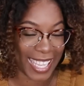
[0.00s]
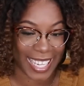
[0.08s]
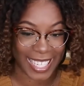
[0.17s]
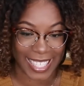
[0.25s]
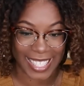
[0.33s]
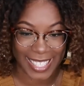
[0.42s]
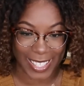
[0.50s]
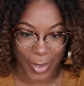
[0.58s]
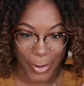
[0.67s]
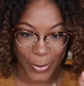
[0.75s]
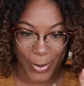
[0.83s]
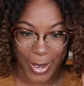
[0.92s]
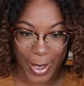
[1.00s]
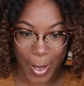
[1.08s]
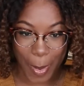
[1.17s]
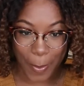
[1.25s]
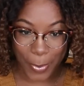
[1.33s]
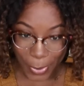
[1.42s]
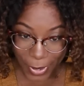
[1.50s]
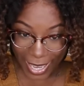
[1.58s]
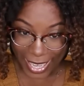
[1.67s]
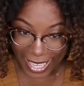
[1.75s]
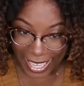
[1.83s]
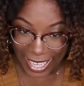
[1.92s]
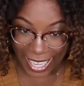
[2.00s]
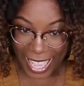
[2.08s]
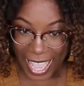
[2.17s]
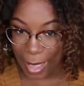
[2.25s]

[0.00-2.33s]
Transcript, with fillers: It is so pretty.